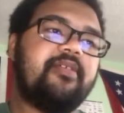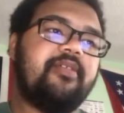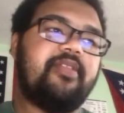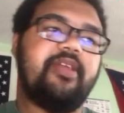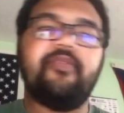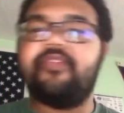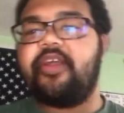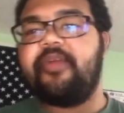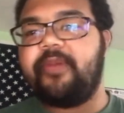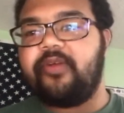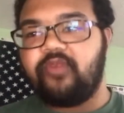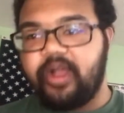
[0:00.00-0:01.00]
Today we're talking
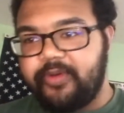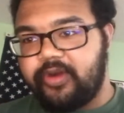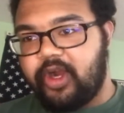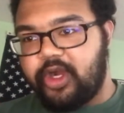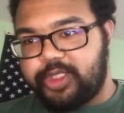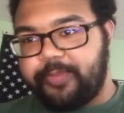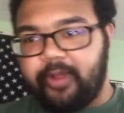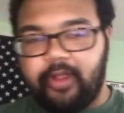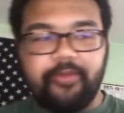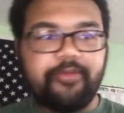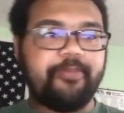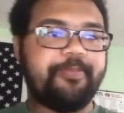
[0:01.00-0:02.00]
about Robert Archbald,